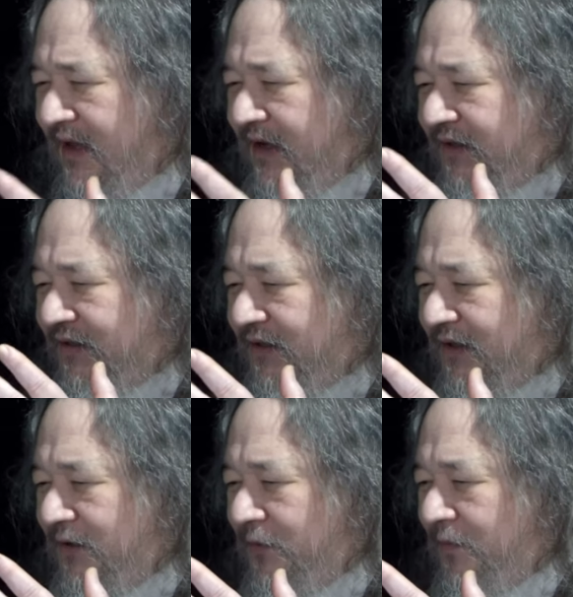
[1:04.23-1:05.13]

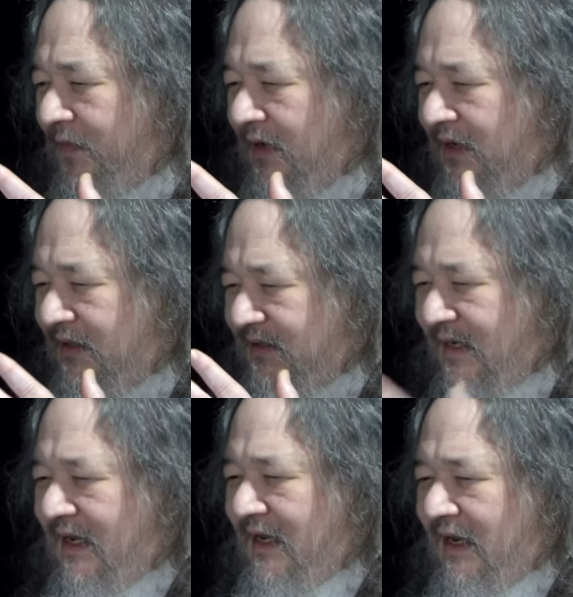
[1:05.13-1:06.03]
So, uh,
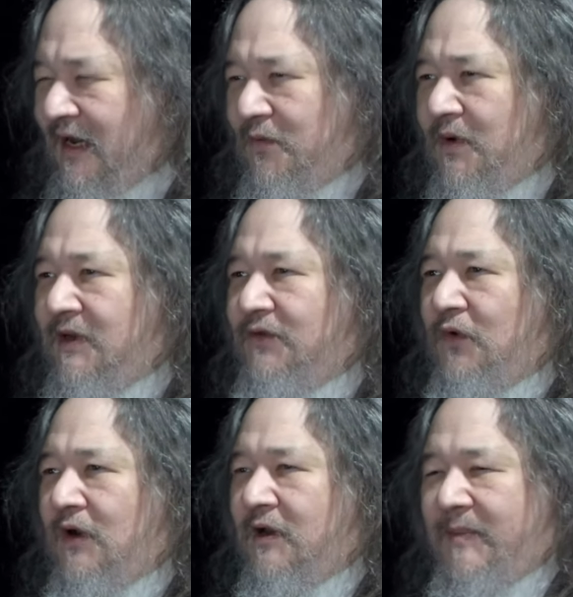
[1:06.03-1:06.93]
today I want to
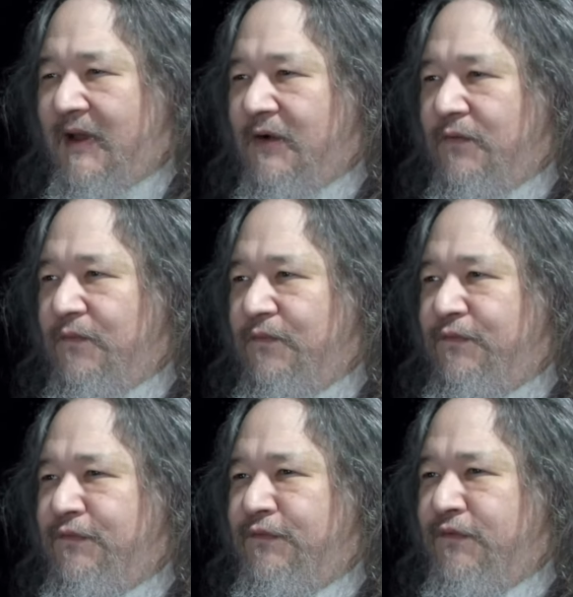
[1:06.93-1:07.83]
talk about
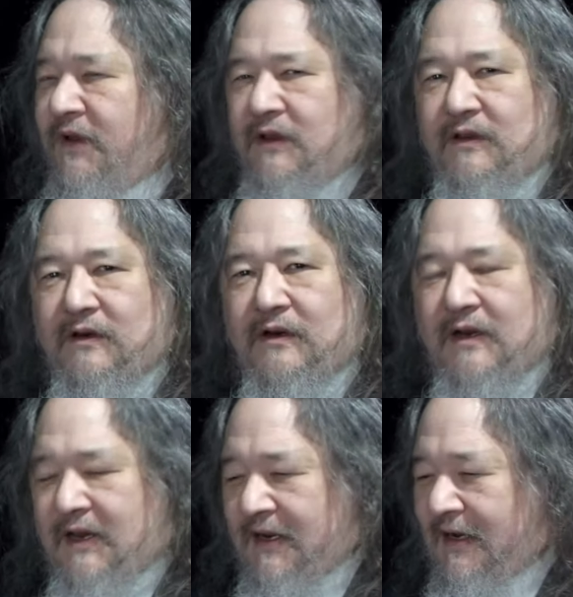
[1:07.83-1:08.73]
failure
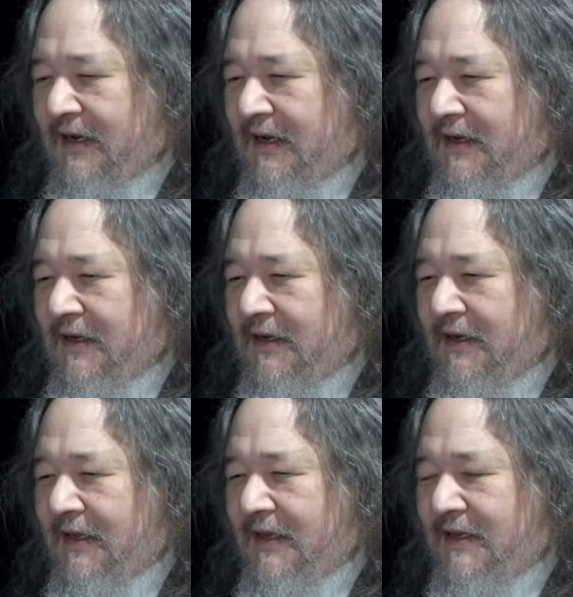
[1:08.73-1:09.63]
uh,
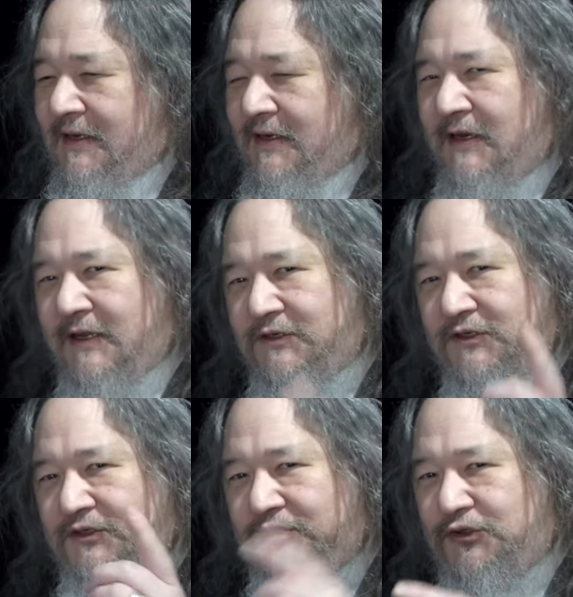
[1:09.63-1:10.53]
uh and not
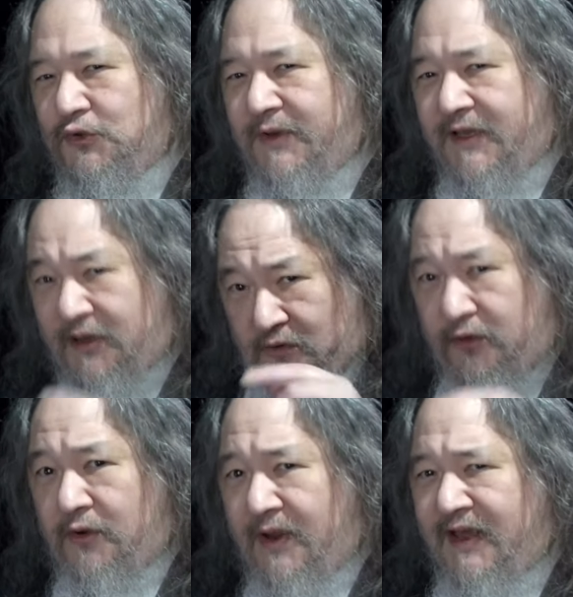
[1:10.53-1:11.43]
just doing it,
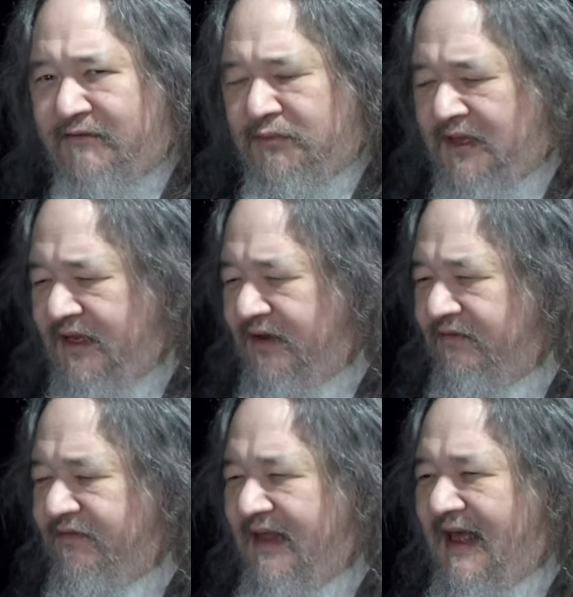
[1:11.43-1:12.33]
although I have plenty
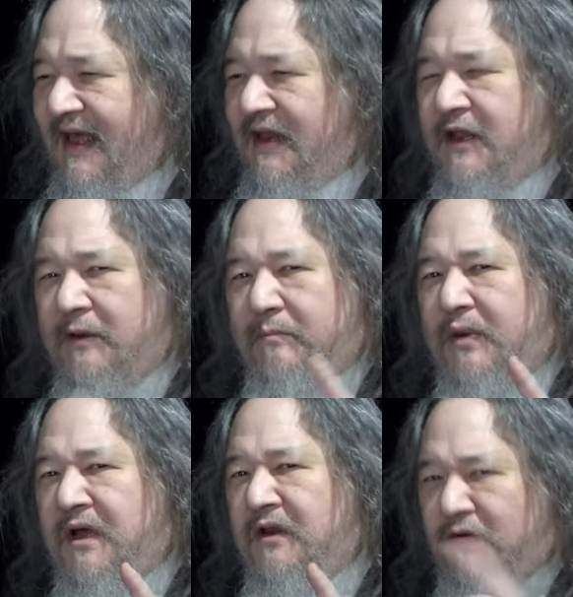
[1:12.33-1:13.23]
of that,
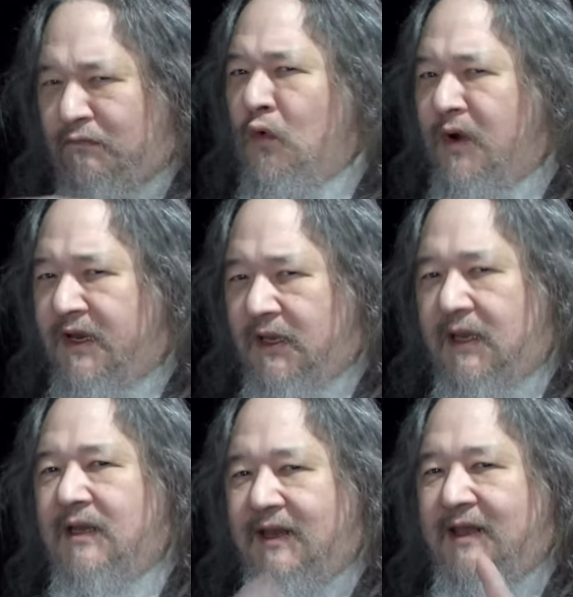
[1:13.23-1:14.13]
but avoiding
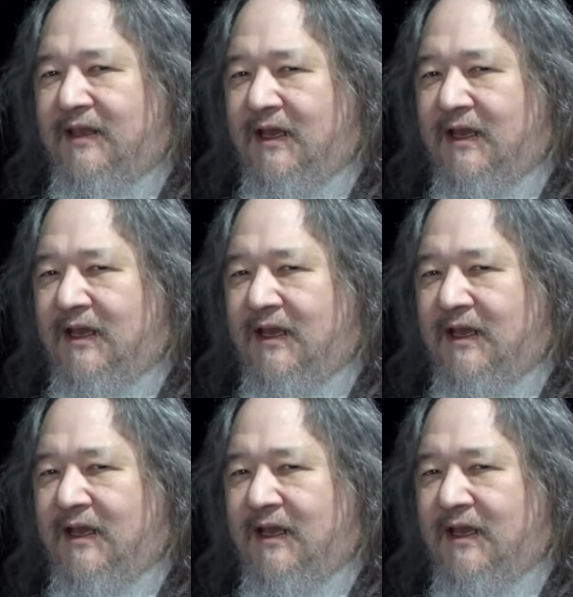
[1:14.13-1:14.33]
it and the